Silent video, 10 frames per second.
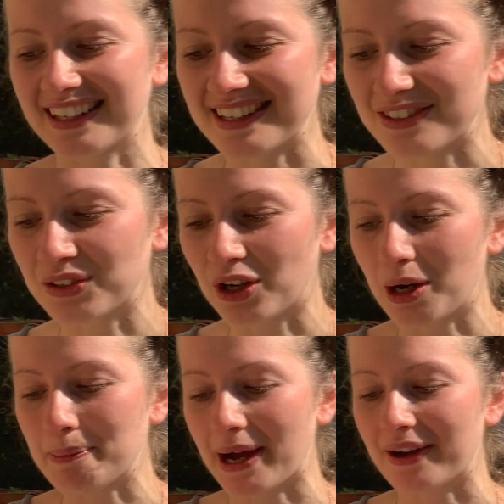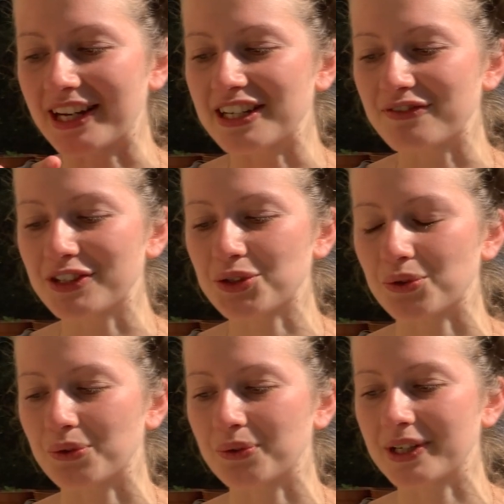It's not about an
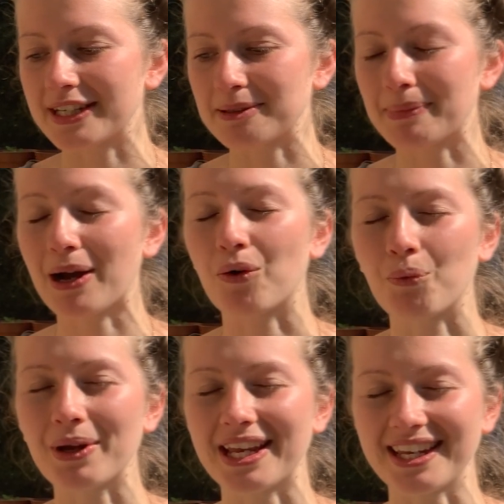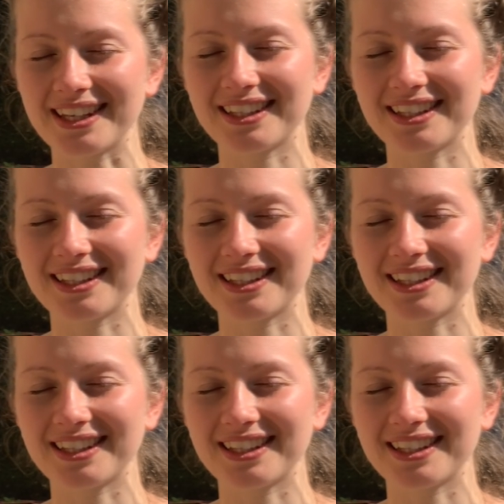individual, it's about a we.